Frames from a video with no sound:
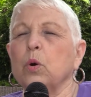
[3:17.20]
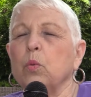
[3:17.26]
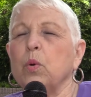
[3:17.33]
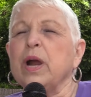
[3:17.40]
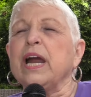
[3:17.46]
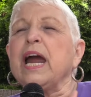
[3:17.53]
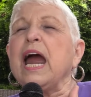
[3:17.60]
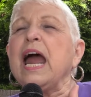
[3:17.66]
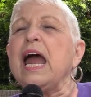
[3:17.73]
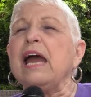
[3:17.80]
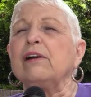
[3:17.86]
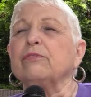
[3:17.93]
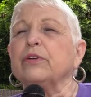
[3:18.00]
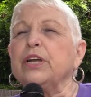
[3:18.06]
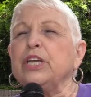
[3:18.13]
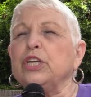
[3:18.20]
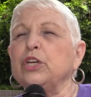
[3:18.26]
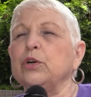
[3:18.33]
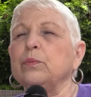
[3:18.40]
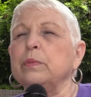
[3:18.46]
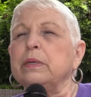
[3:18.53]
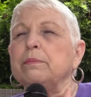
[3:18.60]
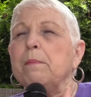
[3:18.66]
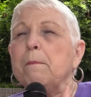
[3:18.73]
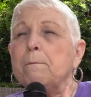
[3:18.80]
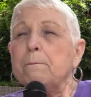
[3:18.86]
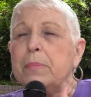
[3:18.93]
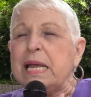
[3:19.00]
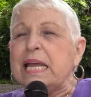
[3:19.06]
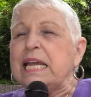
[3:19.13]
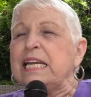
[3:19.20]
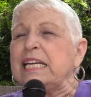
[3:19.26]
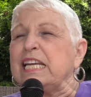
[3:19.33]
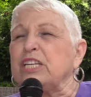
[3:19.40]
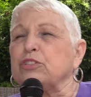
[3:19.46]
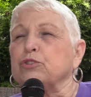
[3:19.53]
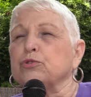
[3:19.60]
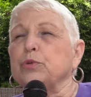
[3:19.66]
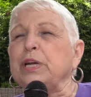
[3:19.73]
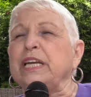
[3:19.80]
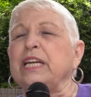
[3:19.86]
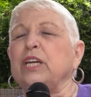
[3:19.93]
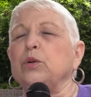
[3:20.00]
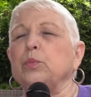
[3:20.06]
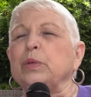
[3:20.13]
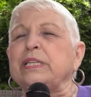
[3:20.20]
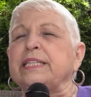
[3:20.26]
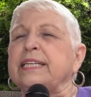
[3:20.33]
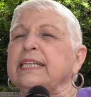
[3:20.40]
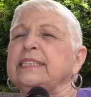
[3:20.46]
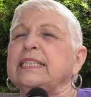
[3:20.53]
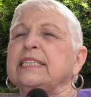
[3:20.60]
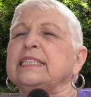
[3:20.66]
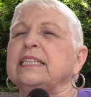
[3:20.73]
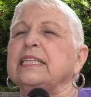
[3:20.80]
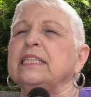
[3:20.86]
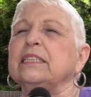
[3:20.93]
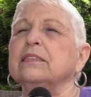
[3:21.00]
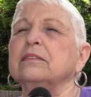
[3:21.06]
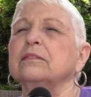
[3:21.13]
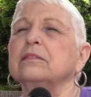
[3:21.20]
where every human being is treated with dignity.